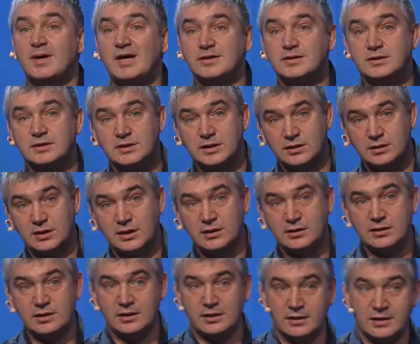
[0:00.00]
about it
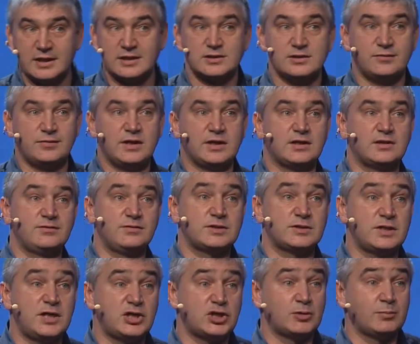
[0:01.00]
in the rest of the
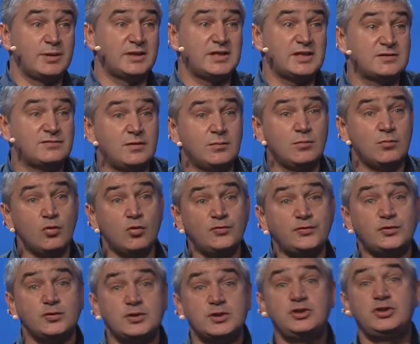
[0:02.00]
conversation. But as we
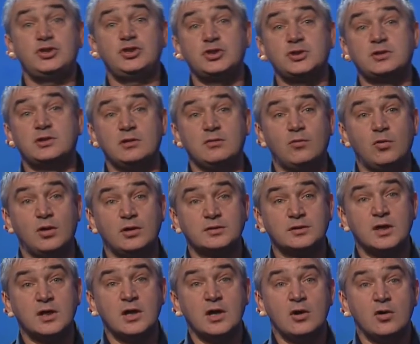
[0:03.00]
move to the digital
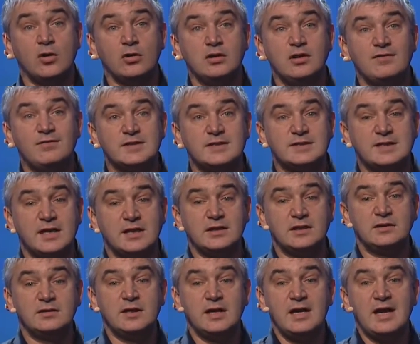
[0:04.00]
world, all of a
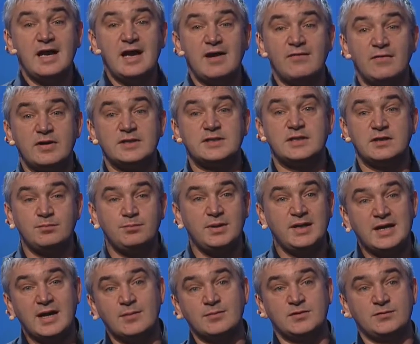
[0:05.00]
sudden, everything
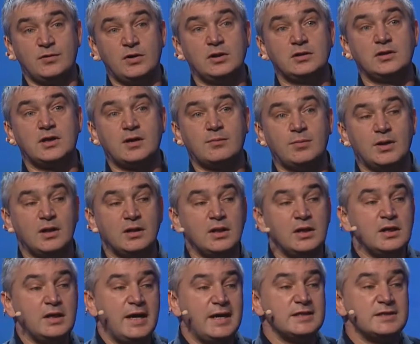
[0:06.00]
becomes vulnerable,
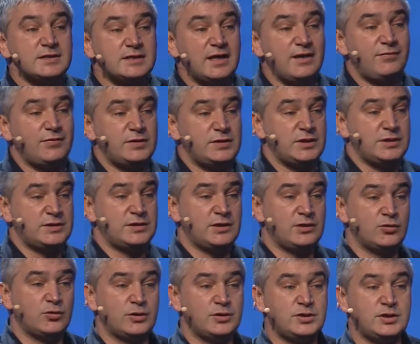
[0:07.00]
and safety,
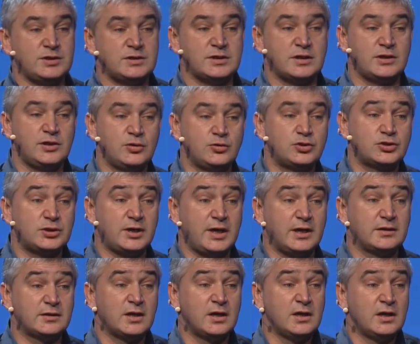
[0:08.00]
security is a huge
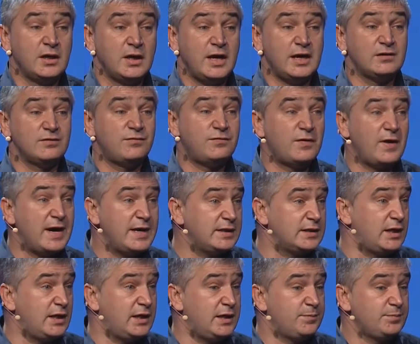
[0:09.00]
trend. And
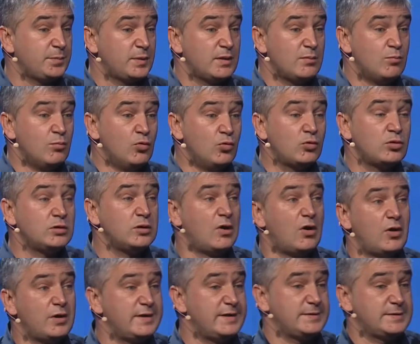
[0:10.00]
finally, Moore
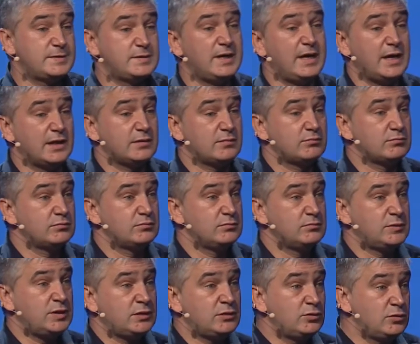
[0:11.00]
law is dead.
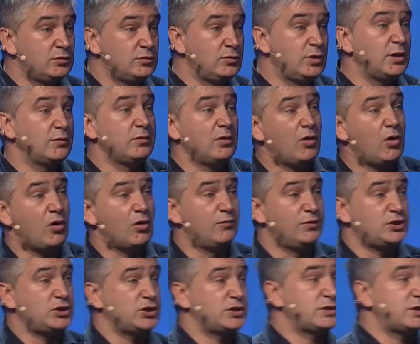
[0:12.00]
The law, which